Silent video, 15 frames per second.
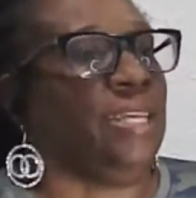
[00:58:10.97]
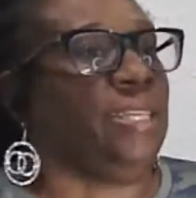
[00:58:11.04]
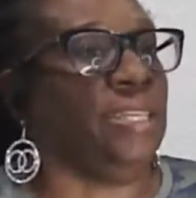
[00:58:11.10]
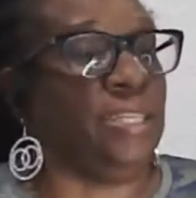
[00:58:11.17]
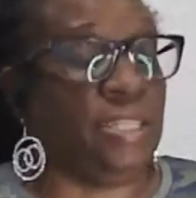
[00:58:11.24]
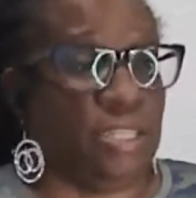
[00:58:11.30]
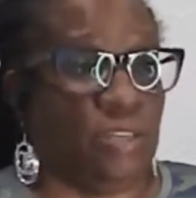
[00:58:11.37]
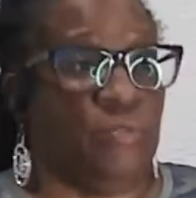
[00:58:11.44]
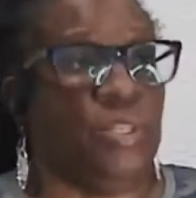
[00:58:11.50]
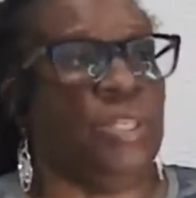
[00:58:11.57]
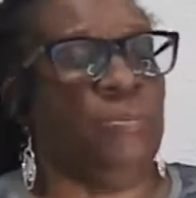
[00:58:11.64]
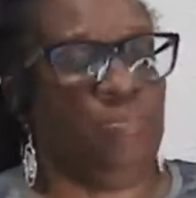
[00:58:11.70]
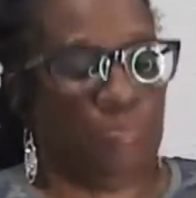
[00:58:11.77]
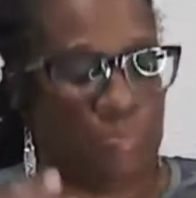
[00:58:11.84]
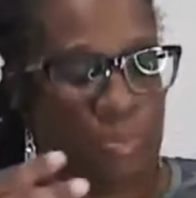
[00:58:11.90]
I said,
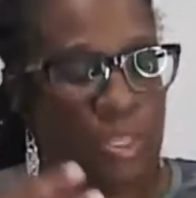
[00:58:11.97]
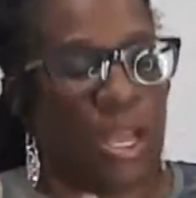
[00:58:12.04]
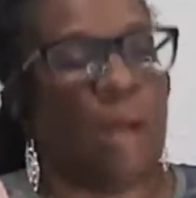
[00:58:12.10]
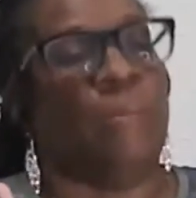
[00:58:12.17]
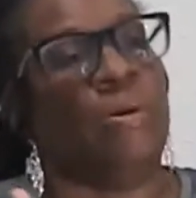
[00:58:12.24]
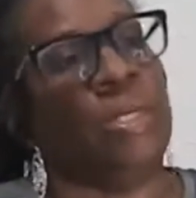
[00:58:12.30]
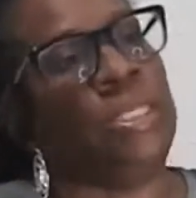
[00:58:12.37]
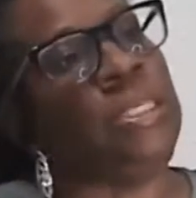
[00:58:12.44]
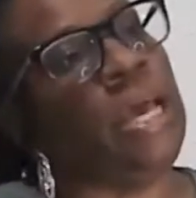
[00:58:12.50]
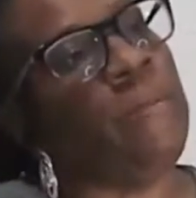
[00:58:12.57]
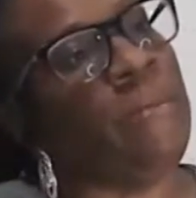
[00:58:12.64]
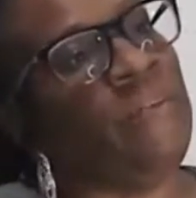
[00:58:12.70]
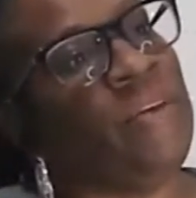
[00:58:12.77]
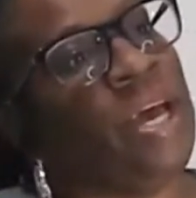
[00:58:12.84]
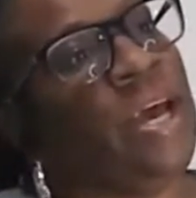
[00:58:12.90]
Sylvia, I'm going to
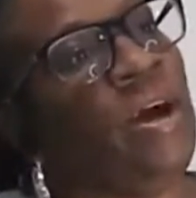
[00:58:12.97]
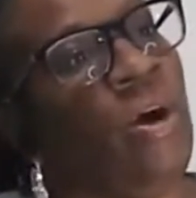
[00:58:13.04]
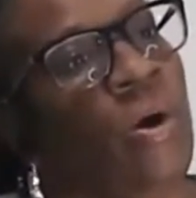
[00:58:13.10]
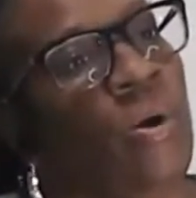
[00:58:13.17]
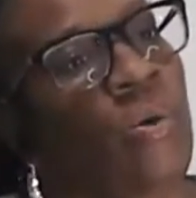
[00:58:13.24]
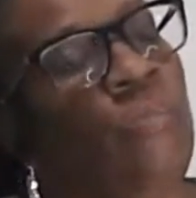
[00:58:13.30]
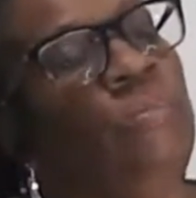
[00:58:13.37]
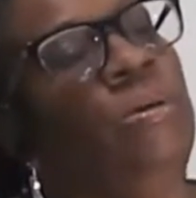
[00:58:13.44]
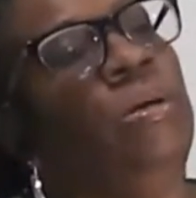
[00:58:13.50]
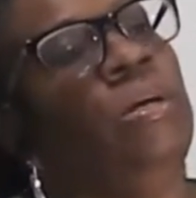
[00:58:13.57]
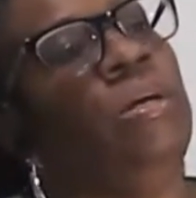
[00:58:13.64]
take my van home